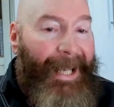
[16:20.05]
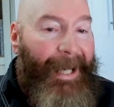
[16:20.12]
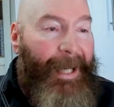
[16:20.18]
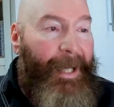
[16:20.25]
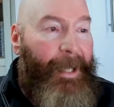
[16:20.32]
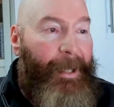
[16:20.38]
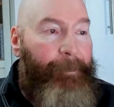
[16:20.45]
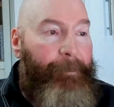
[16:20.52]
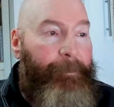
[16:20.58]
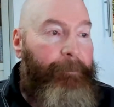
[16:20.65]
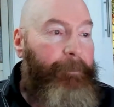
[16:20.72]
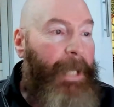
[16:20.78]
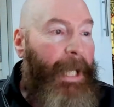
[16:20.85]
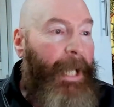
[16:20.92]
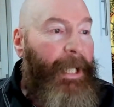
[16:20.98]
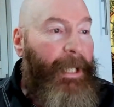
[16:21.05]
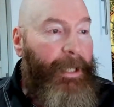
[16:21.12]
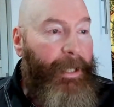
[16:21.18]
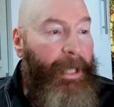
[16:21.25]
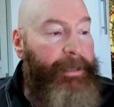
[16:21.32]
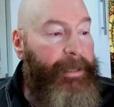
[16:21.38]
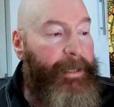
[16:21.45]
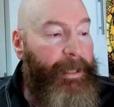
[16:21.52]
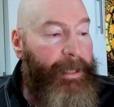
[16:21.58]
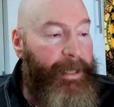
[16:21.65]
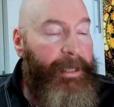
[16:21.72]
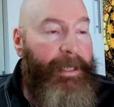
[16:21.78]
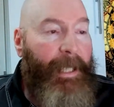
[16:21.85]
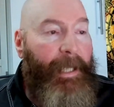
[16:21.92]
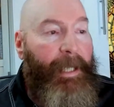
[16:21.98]
let's
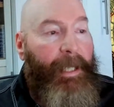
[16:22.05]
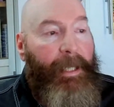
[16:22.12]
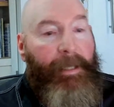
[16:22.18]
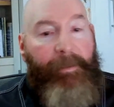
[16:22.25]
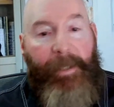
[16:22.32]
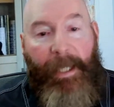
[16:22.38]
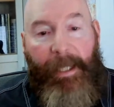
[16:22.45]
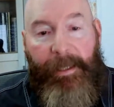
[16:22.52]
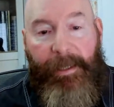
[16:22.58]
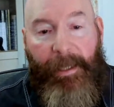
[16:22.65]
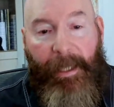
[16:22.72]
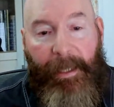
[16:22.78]
say that,